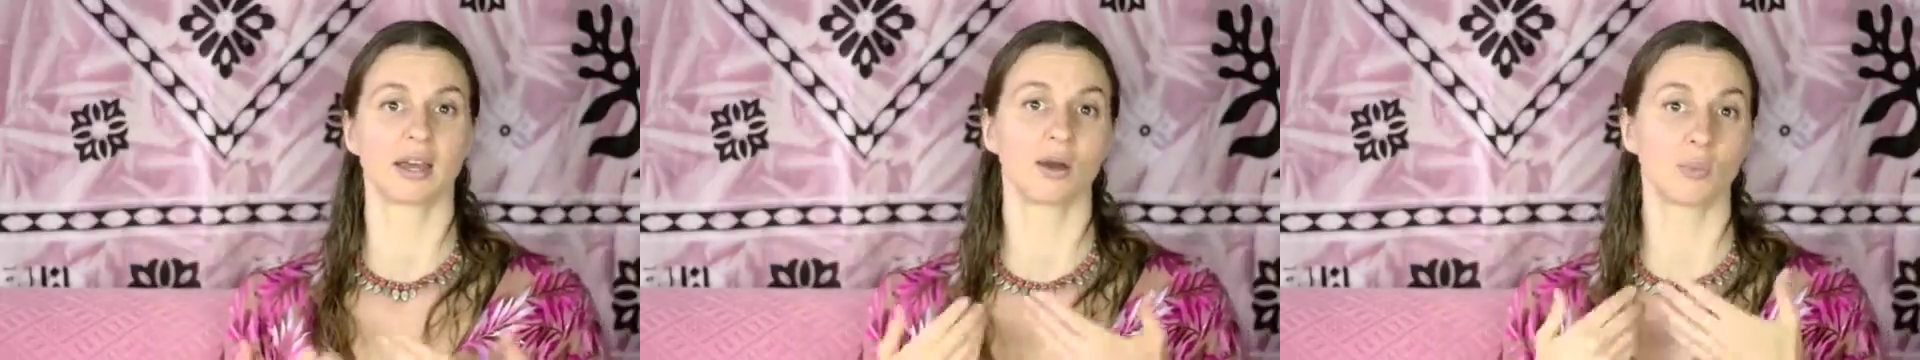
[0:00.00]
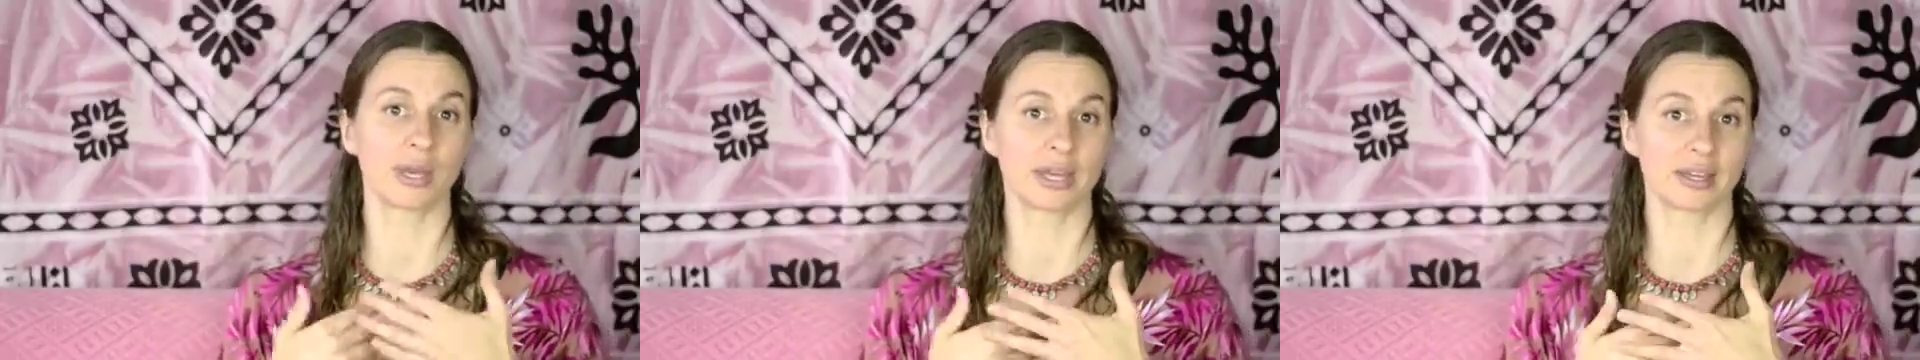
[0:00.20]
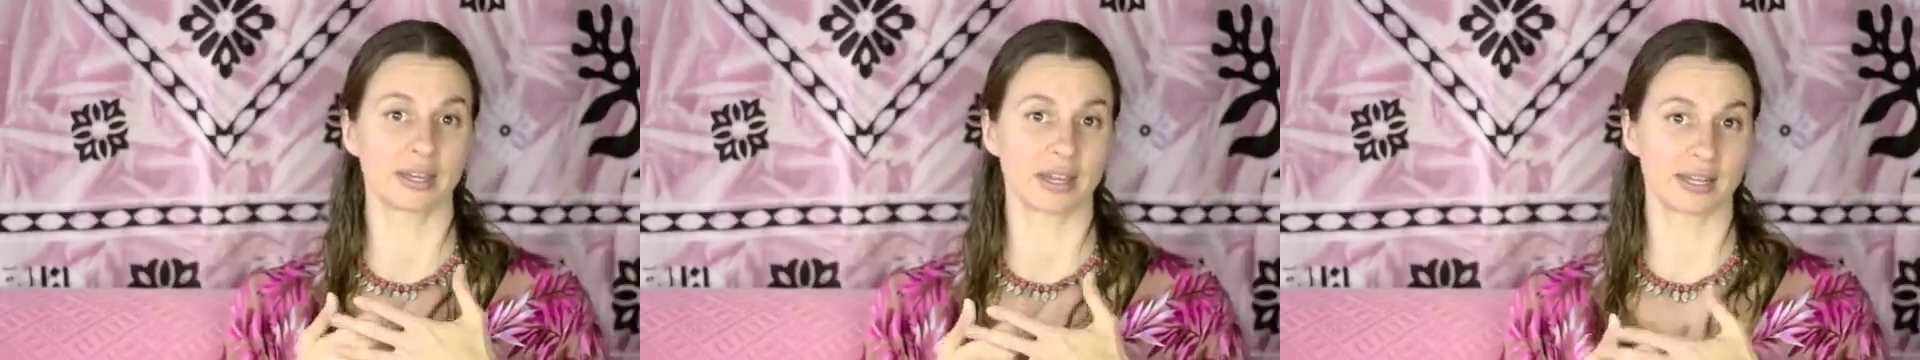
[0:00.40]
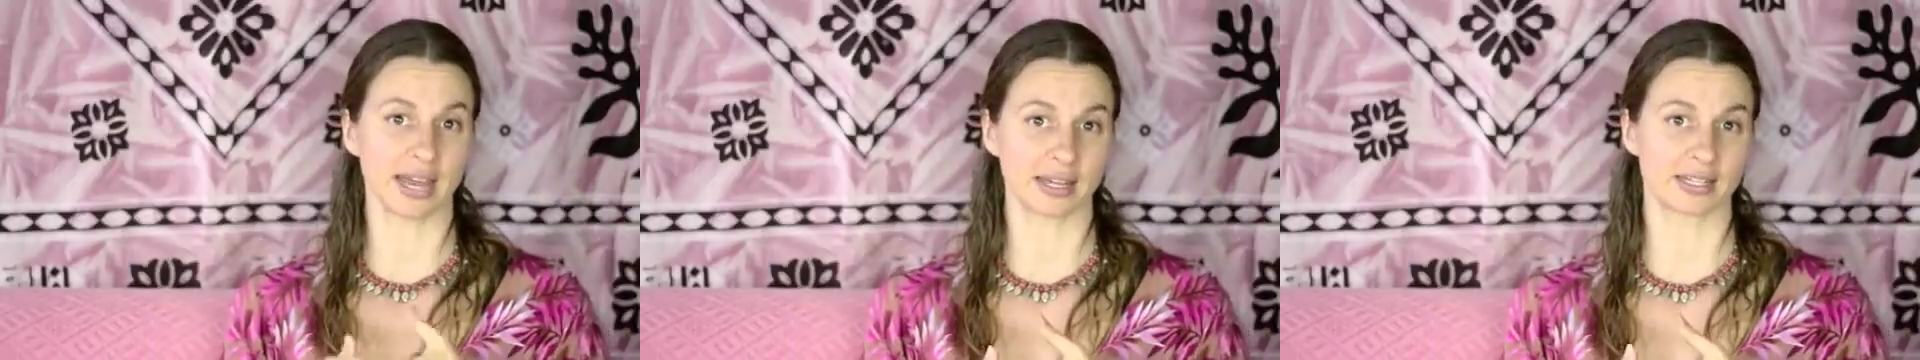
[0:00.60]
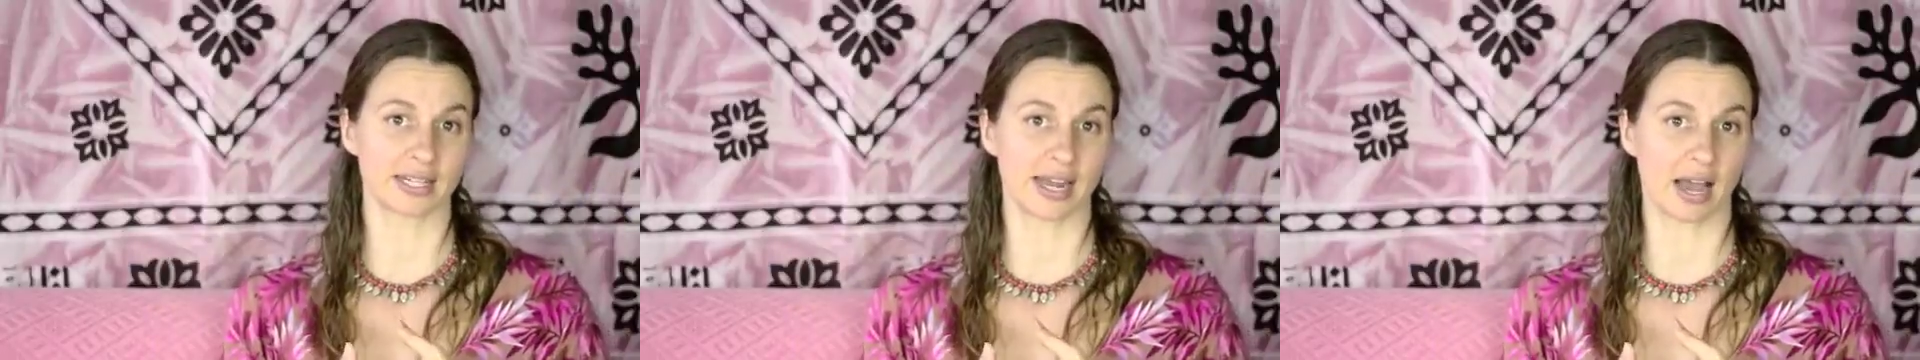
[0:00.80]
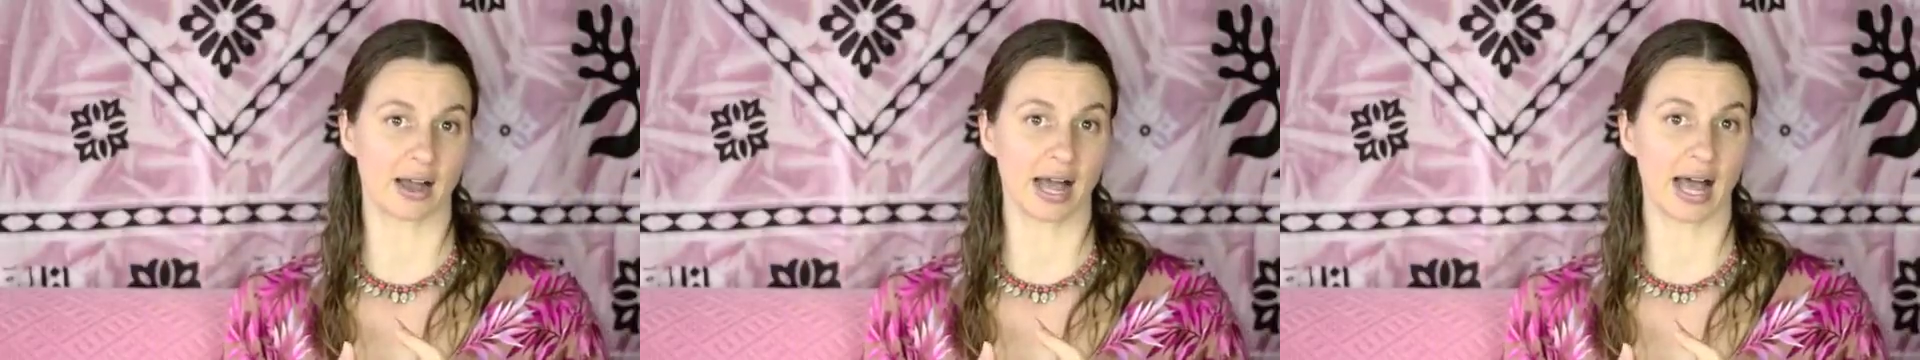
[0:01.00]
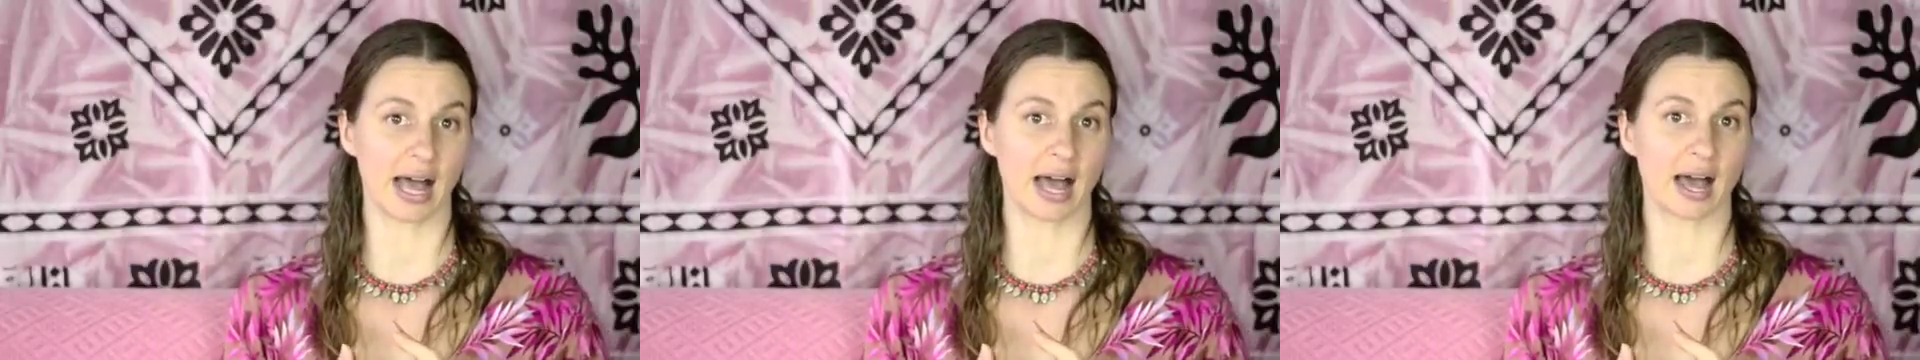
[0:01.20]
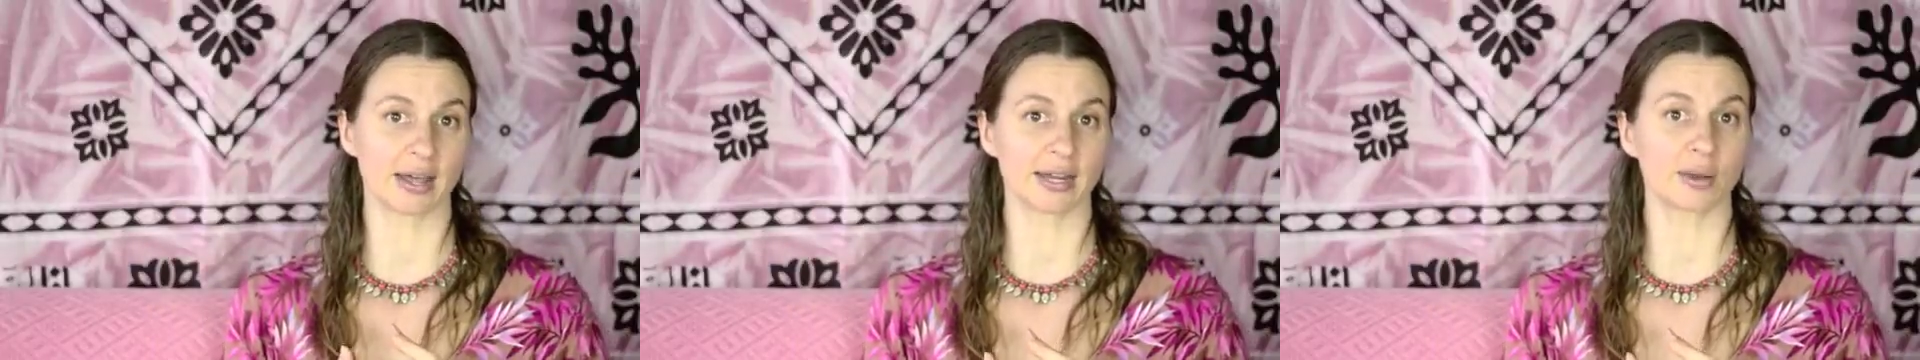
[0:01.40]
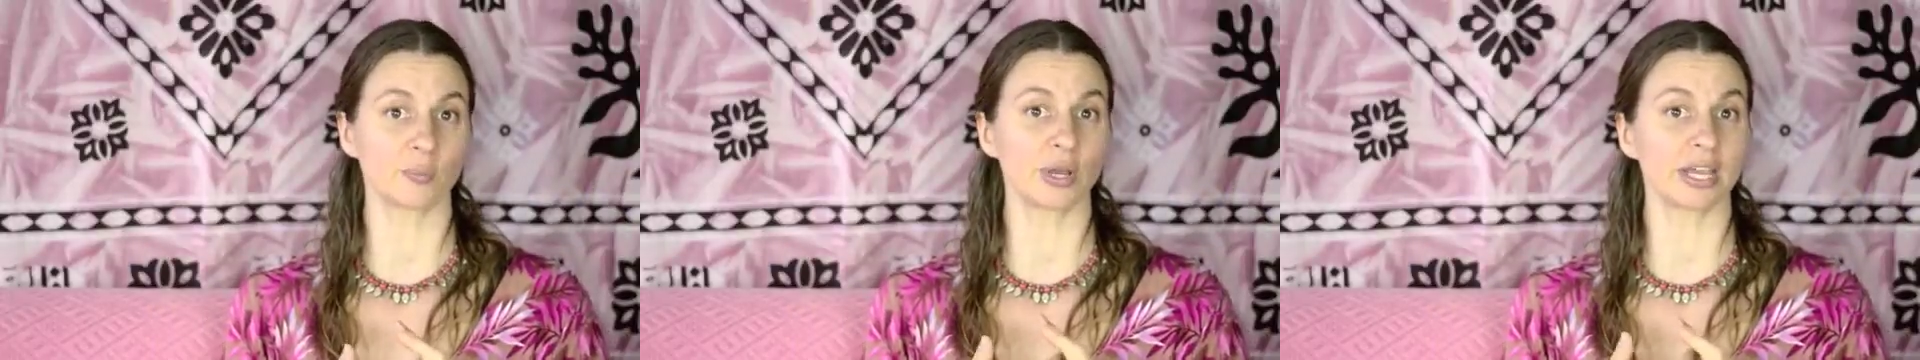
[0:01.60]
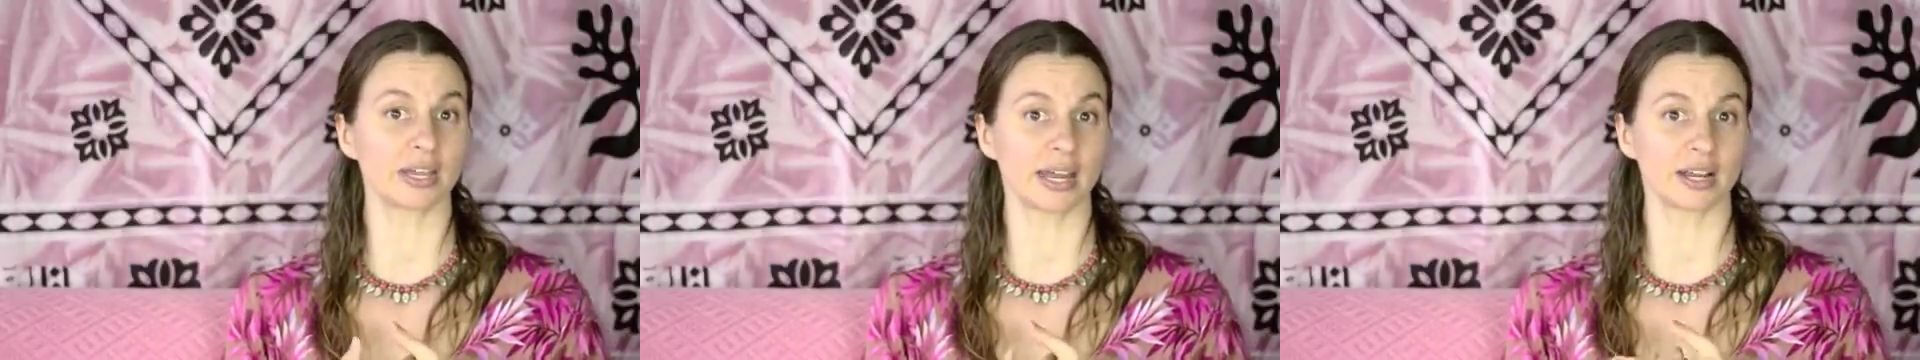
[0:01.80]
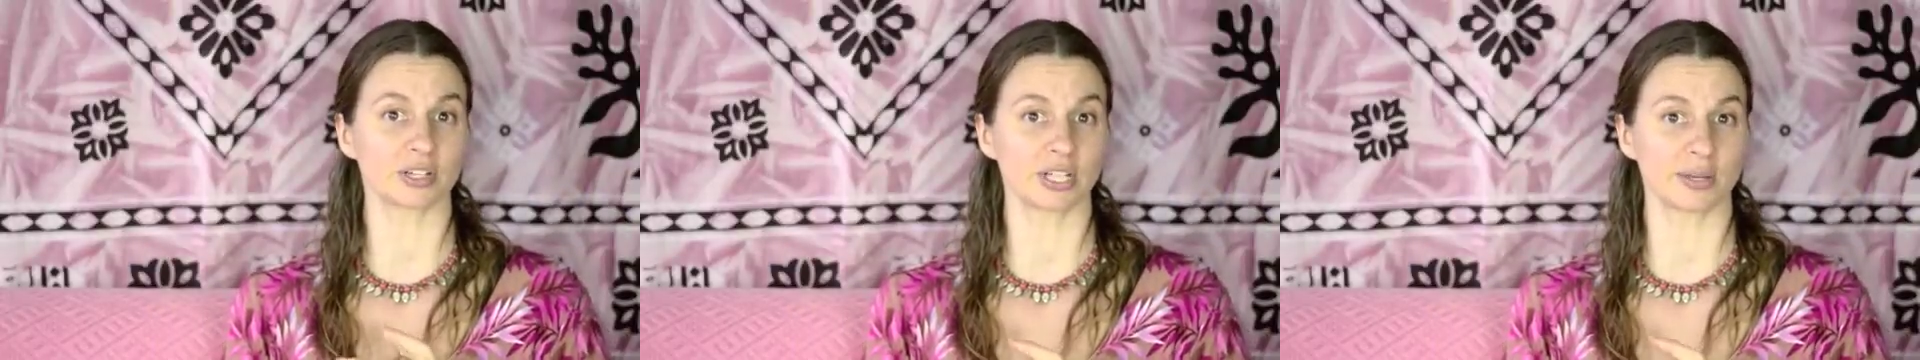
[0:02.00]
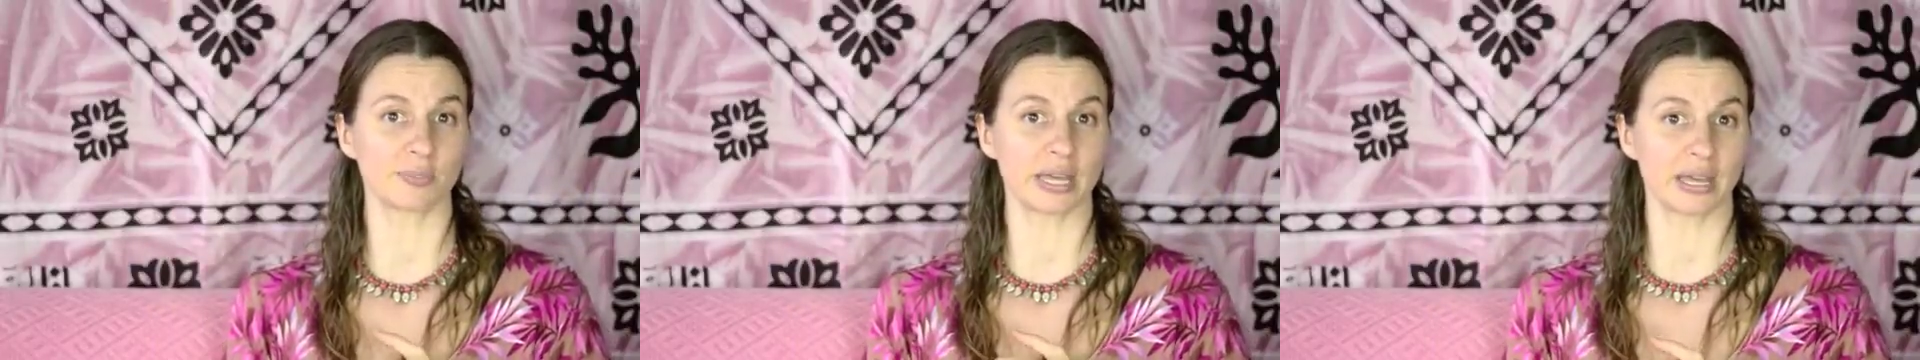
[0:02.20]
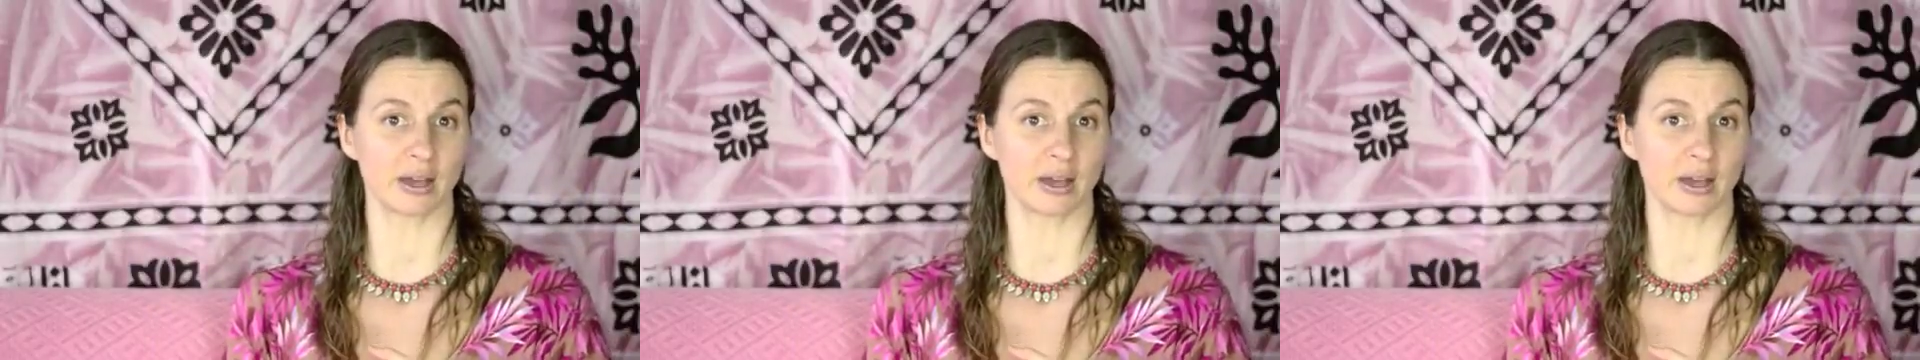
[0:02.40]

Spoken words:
We can connect in our heart and we can actually be